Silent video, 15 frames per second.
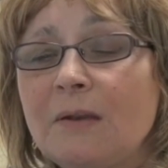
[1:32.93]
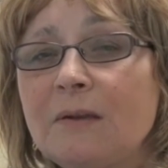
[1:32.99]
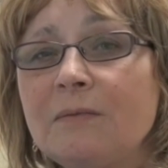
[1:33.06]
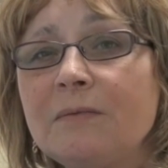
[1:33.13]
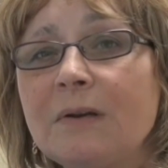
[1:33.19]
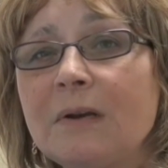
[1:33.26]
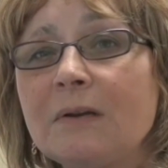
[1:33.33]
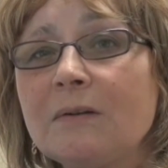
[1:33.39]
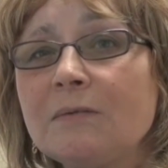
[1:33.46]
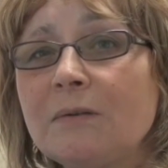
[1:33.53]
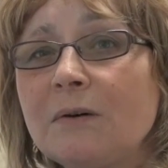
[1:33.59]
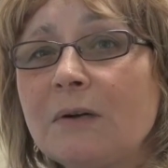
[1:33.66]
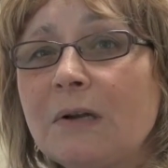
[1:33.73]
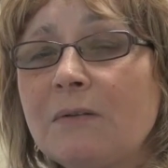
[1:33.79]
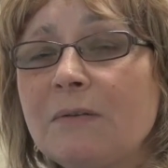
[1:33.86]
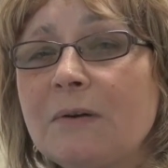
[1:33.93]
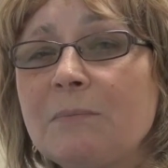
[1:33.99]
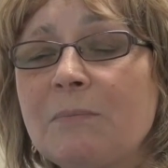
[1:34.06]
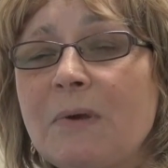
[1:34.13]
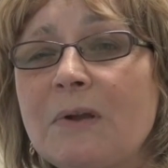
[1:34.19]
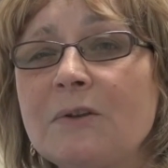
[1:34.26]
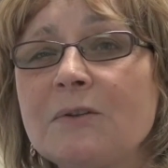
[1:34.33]
different for every
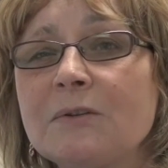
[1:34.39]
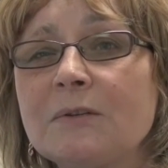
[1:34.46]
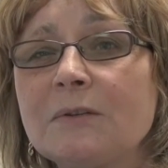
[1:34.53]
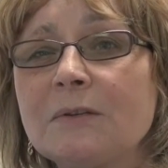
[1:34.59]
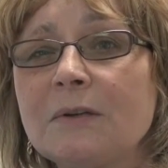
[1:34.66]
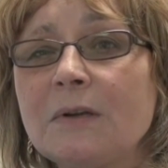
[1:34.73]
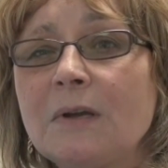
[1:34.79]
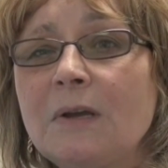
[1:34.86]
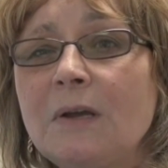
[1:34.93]
patient.